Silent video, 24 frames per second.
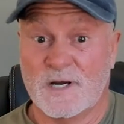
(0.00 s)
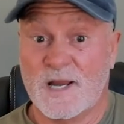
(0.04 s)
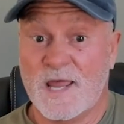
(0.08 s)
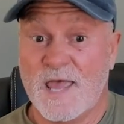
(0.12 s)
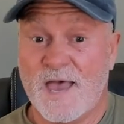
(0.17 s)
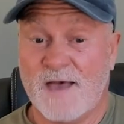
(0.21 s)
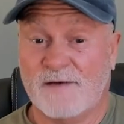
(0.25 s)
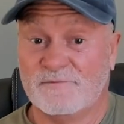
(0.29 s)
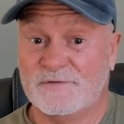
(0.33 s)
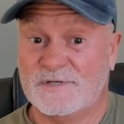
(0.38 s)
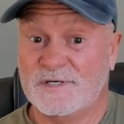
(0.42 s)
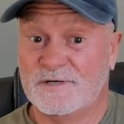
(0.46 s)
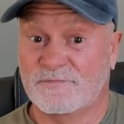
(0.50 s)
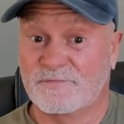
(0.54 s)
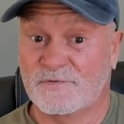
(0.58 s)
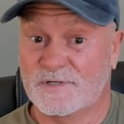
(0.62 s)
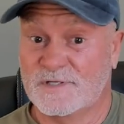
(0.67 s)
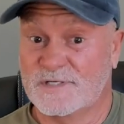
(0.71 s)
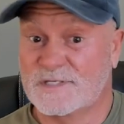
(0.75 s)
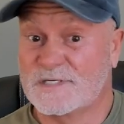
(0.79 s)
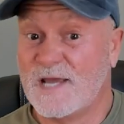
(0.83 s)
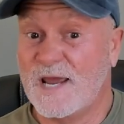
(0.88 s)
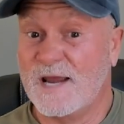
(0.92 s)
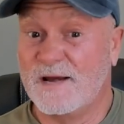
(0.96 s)
to have
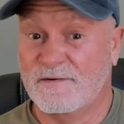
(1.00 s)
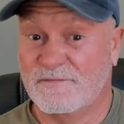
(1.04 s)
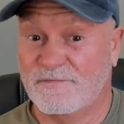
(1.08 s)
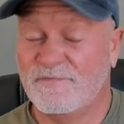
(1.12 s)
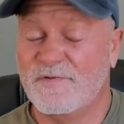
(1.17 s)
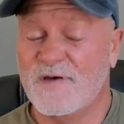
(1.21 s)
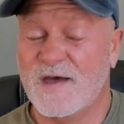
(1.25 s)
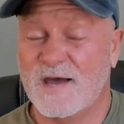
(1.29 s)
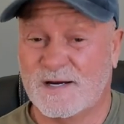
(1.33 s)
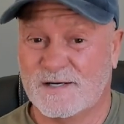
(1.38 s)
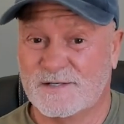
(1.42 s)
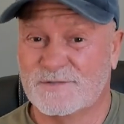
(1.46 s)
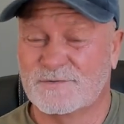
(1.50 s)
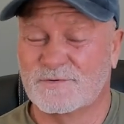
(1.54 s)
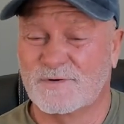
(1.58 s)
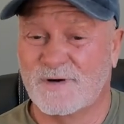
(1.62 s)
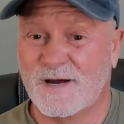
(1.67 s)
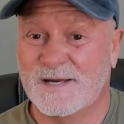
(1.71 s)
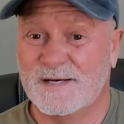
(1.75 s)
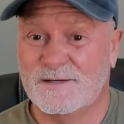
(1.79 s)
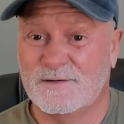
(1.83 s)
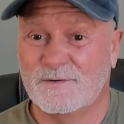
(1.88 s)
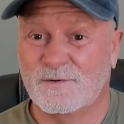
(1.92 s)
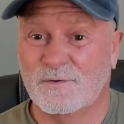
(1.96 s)
different side effects,
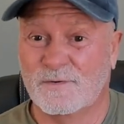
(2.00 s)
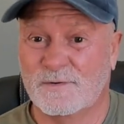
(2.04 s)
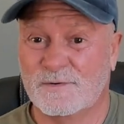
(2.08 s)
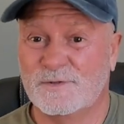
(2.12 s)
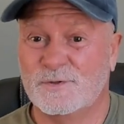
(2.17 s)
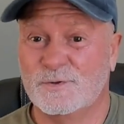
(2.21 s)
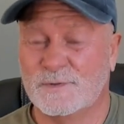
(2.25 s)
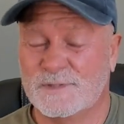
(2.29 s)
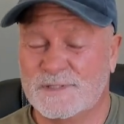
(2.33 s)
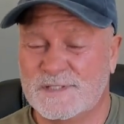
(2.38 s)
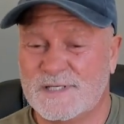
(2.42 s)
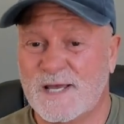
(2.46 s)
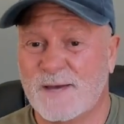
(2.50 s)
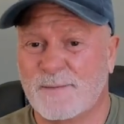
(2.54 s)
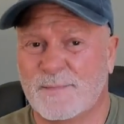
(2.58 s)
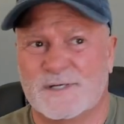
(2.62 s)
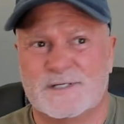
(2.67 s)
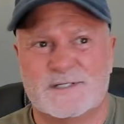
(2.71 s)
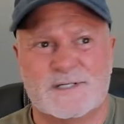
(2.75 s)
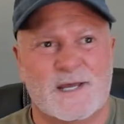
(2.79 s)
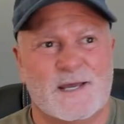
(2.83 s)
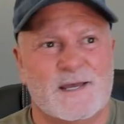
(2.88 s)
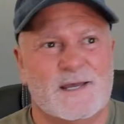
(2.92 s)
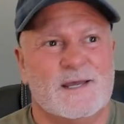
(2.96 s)
right? Or That's doing right.
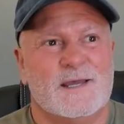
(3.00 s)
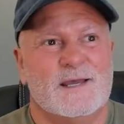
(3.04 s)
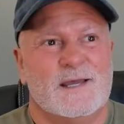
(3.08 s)
damage.